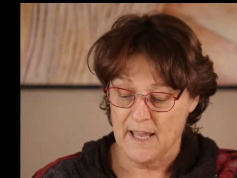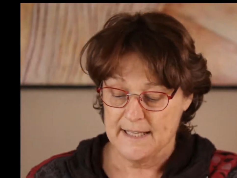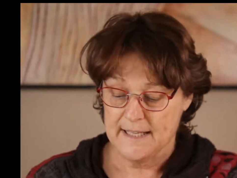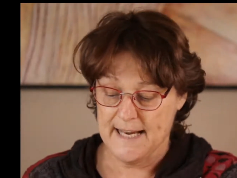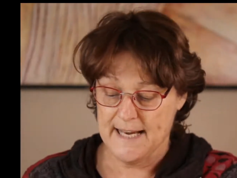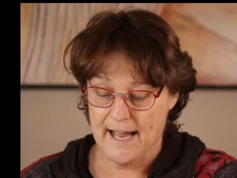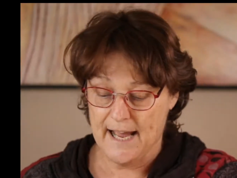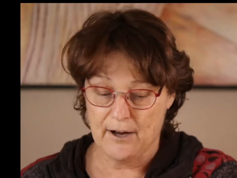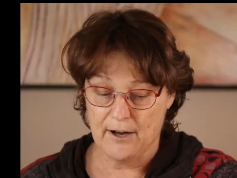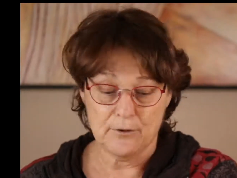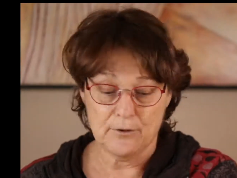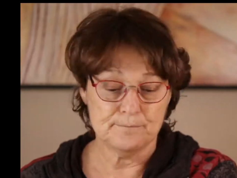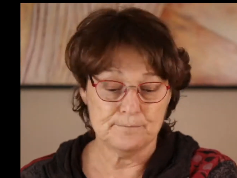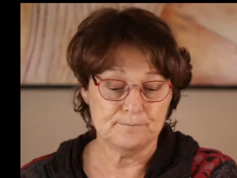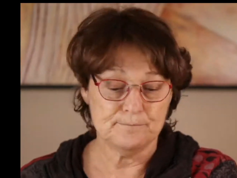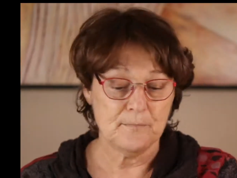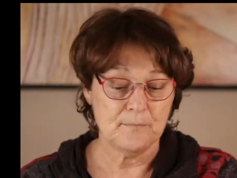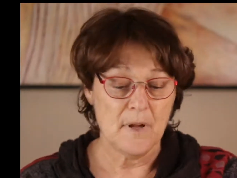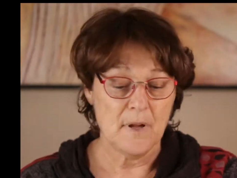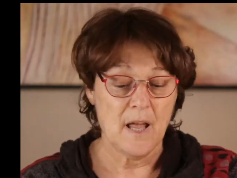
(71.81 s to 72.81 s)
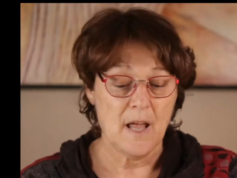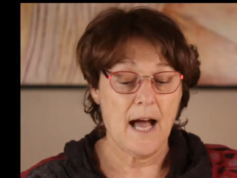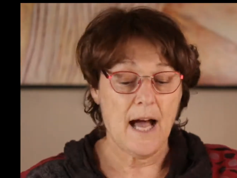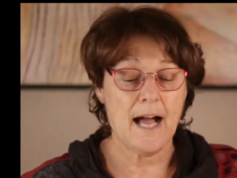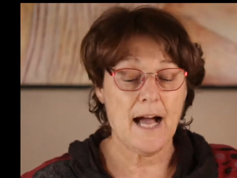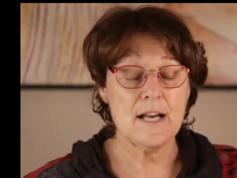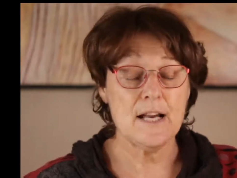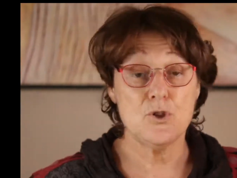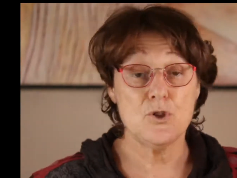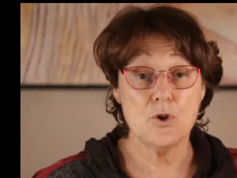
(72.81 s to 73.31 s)
Now,
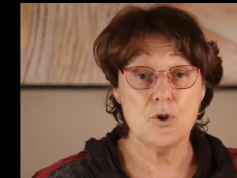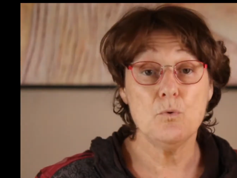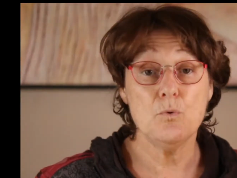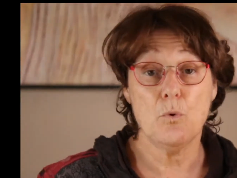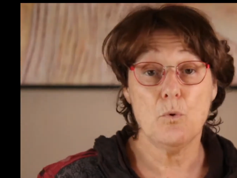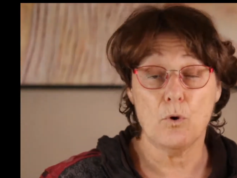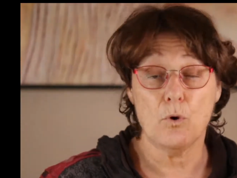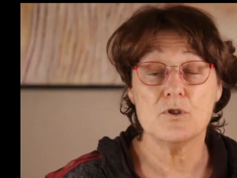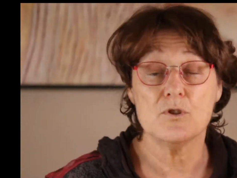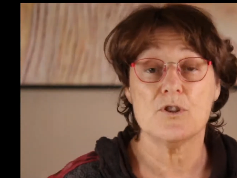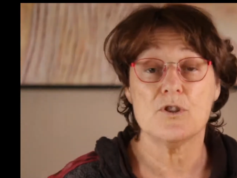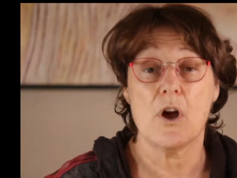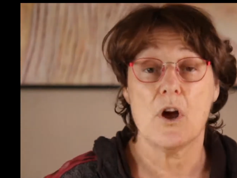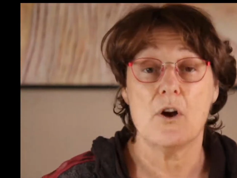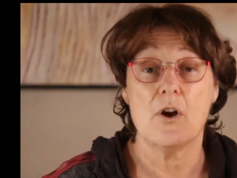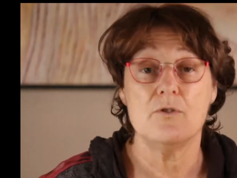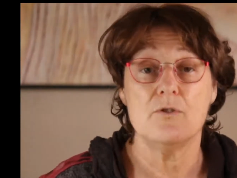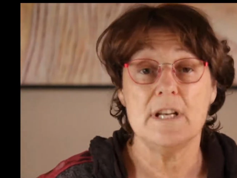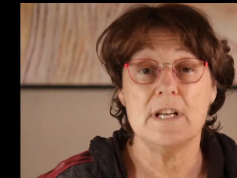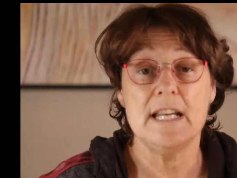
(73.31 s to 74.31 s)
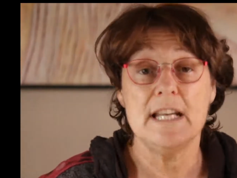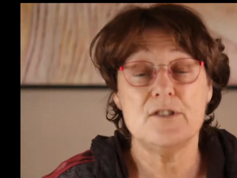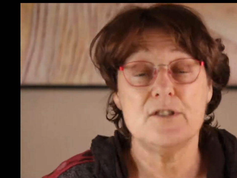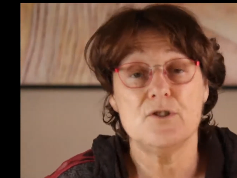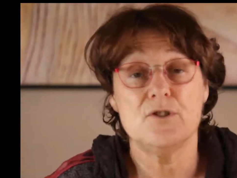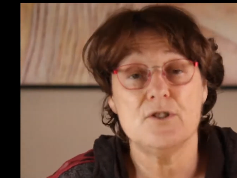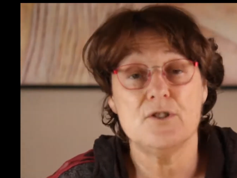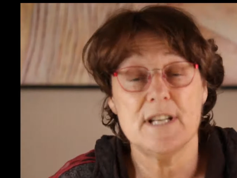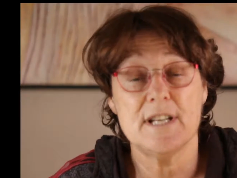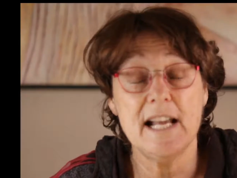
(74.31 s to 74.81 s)
I do also need
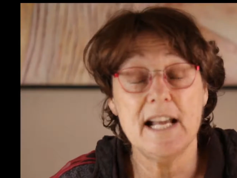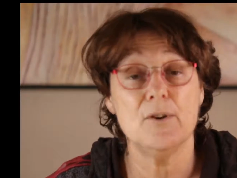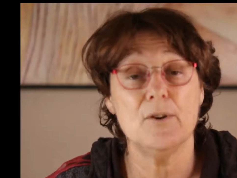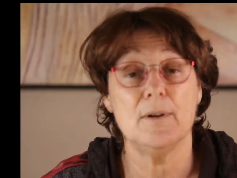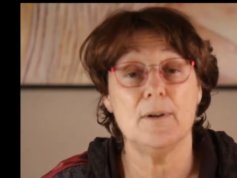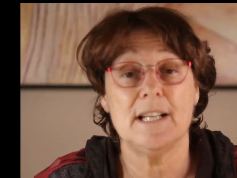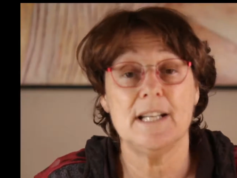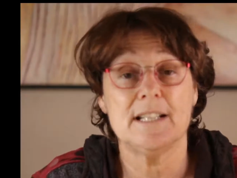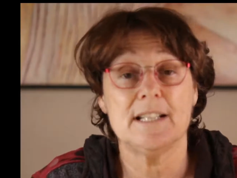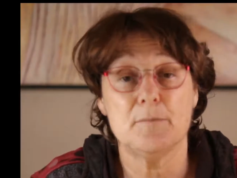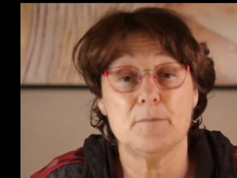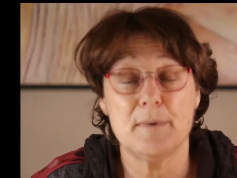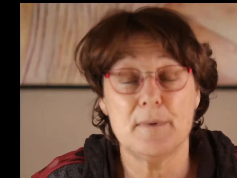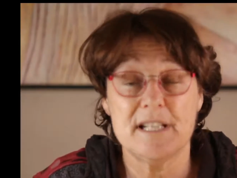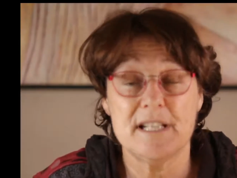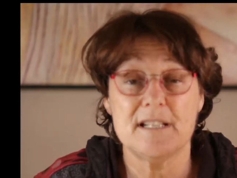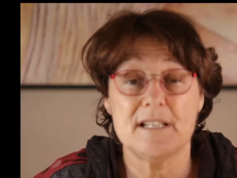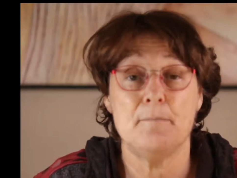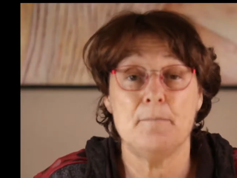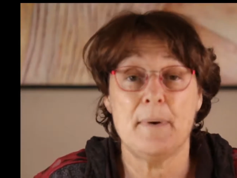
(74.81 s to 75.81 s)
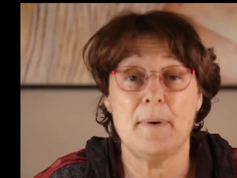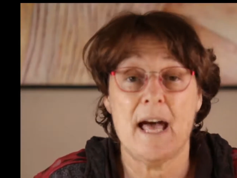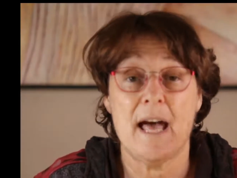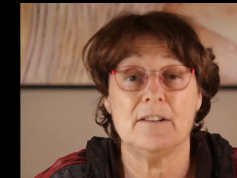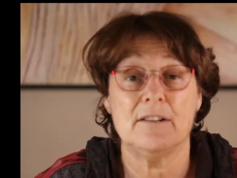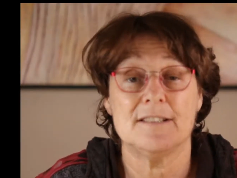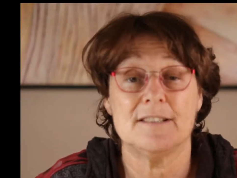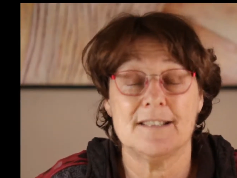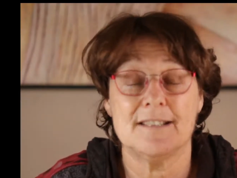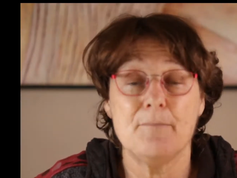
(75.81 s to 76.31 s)
to tell you a little bit
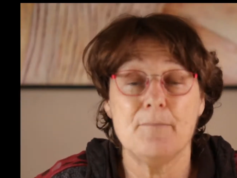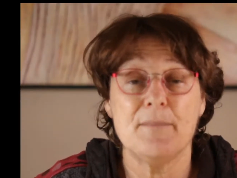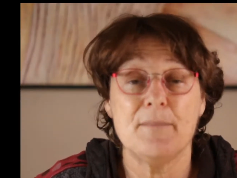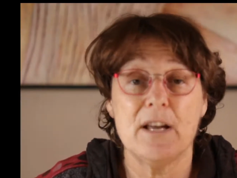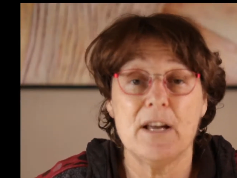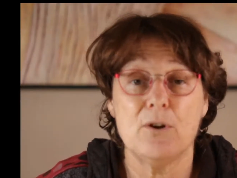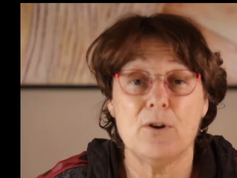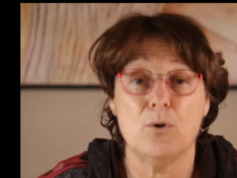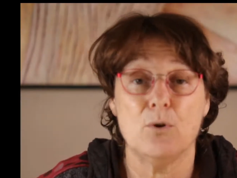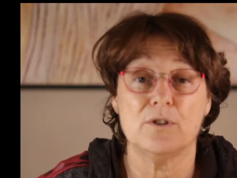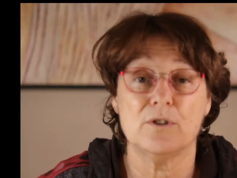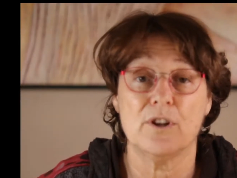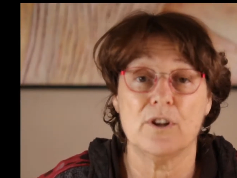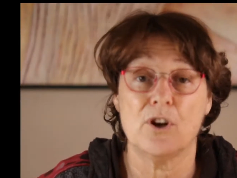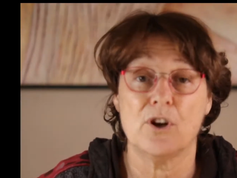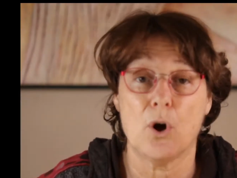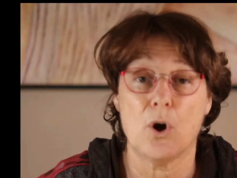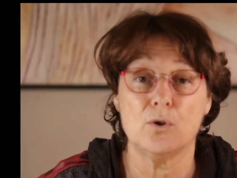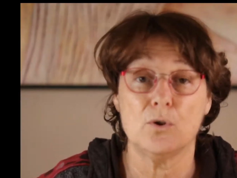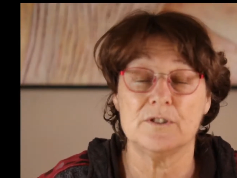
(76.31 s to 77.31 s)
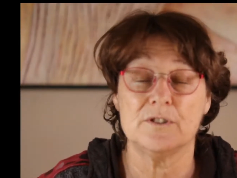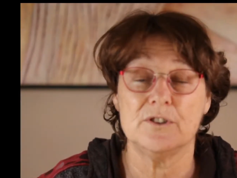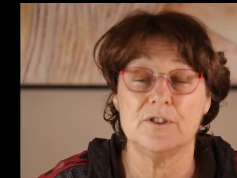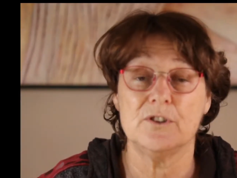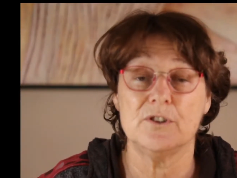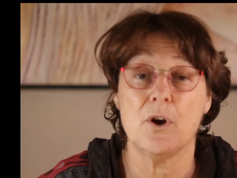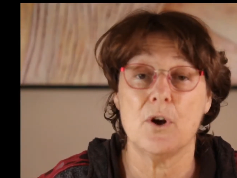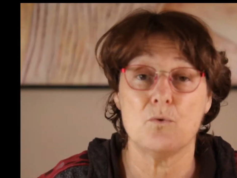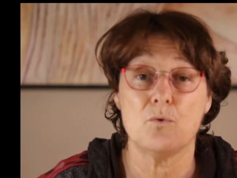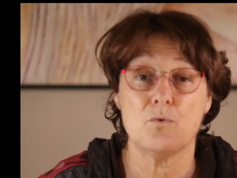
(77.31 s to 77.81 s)
about something called the
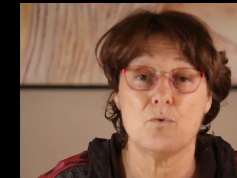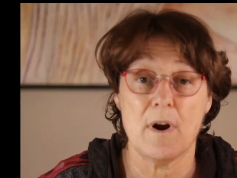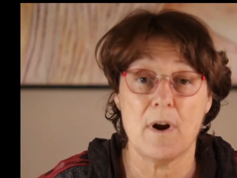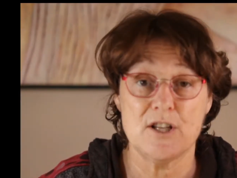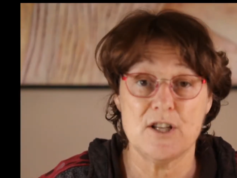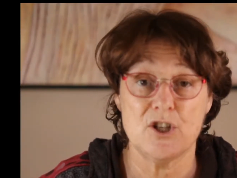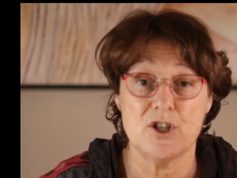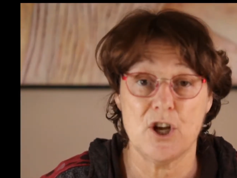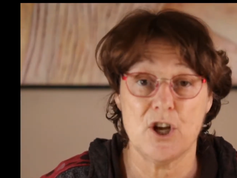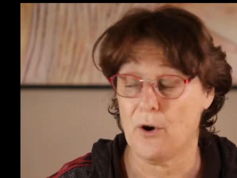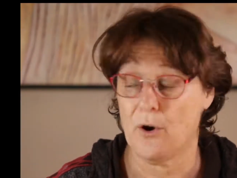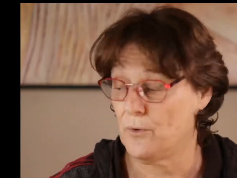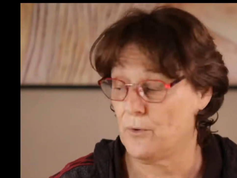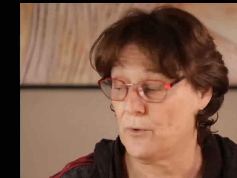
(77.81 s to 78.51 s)
golden ratio.